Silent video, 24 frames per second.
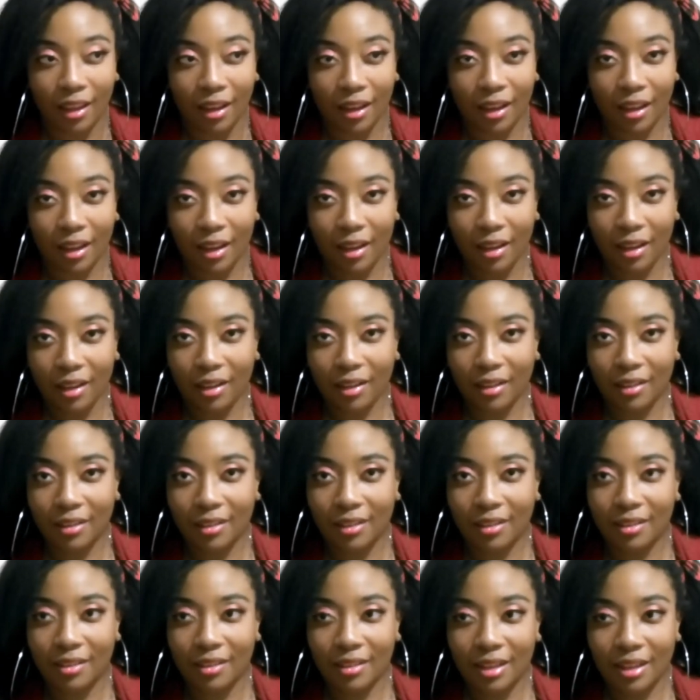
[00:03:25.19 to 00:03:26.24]
Like,
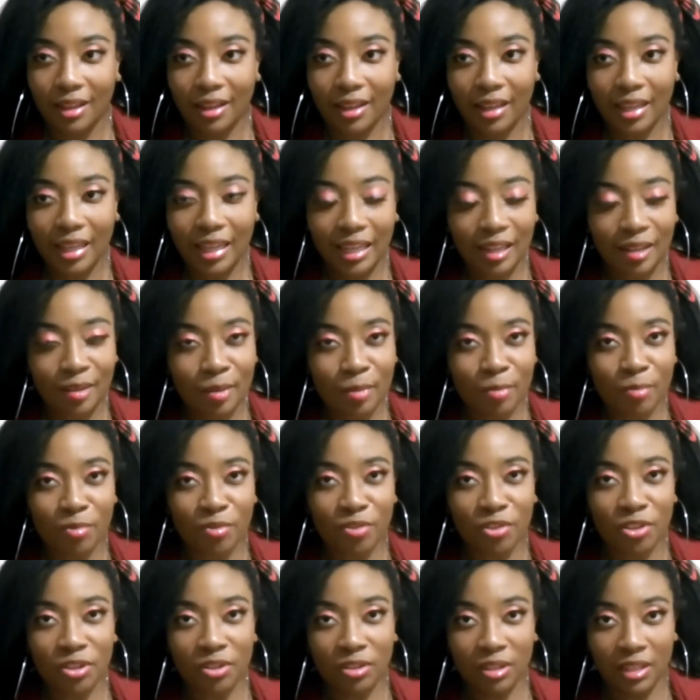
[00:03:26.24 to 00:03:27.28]
damn,
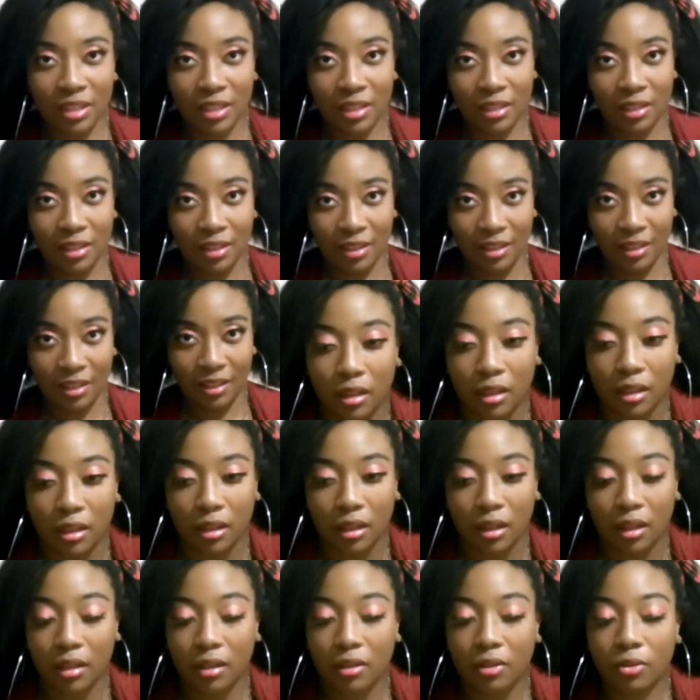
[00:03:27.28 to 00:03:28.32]
Rowling.
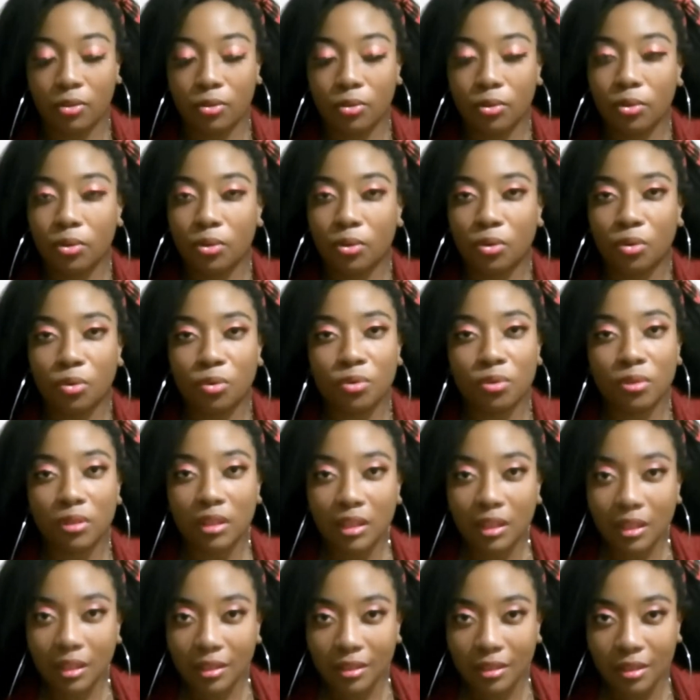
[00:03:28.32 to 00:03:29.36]
Like, all the
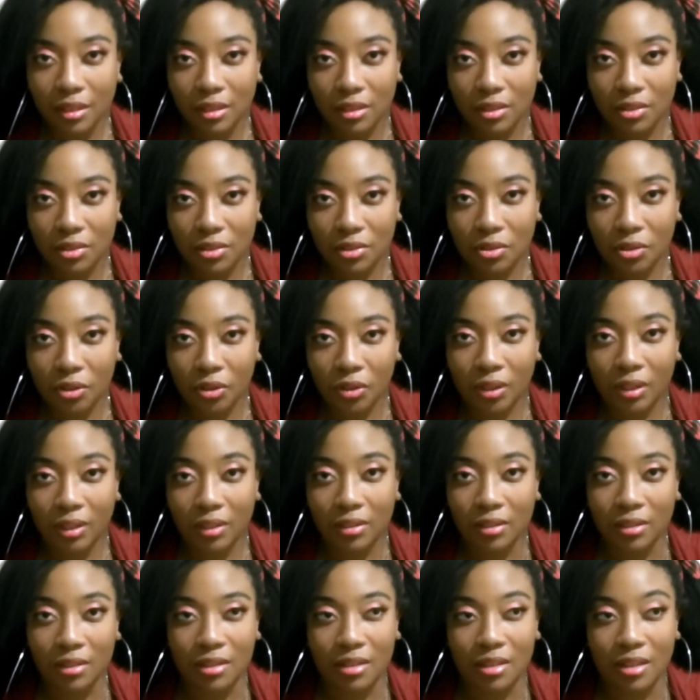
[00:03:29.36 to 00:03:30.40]
other teachers got
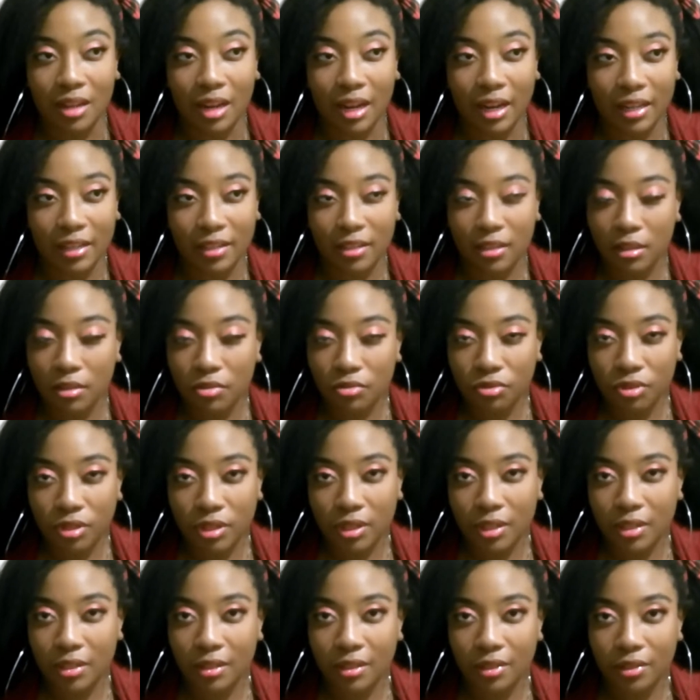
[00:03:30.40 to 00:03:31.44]
this nicely
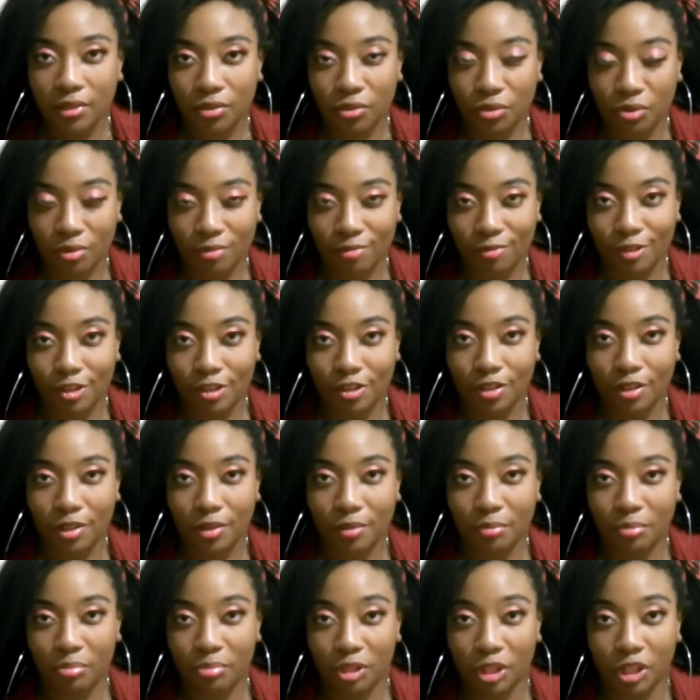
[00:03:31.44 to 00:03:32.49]
written
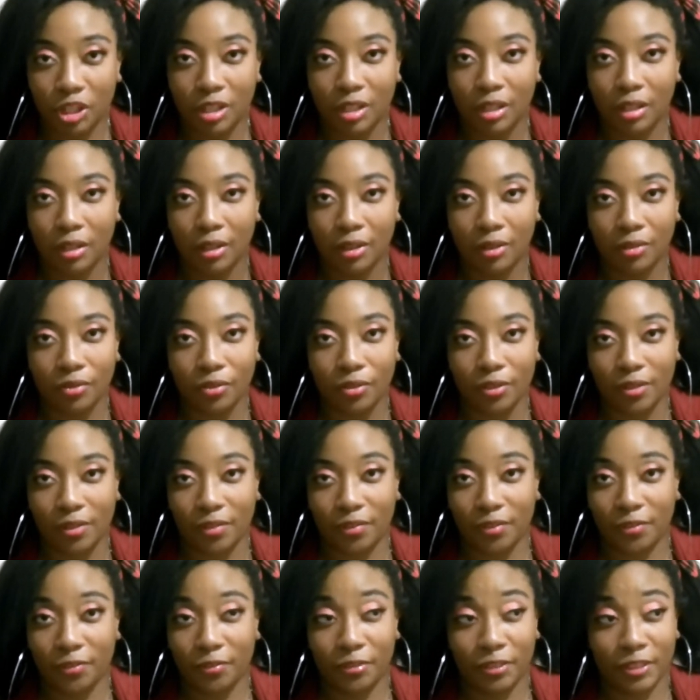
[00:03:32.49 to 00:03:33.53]
description, but
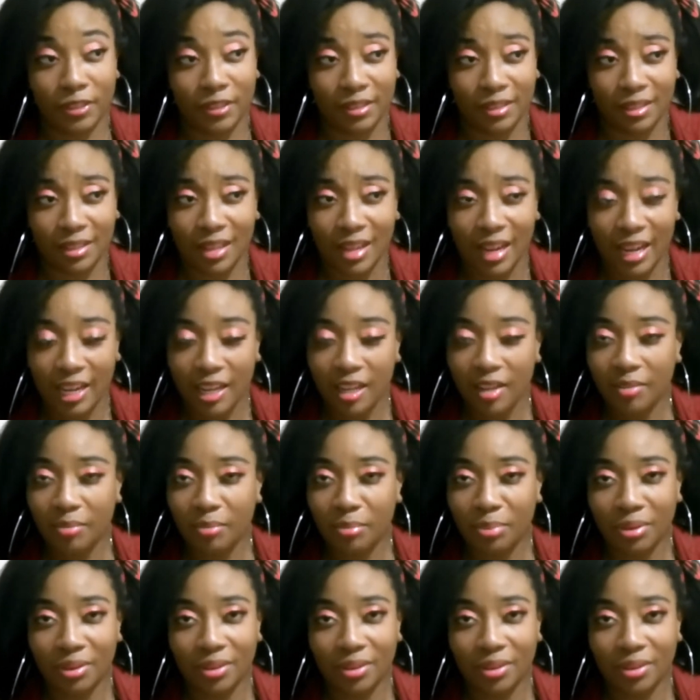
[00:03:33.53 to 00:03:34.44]
for Snape,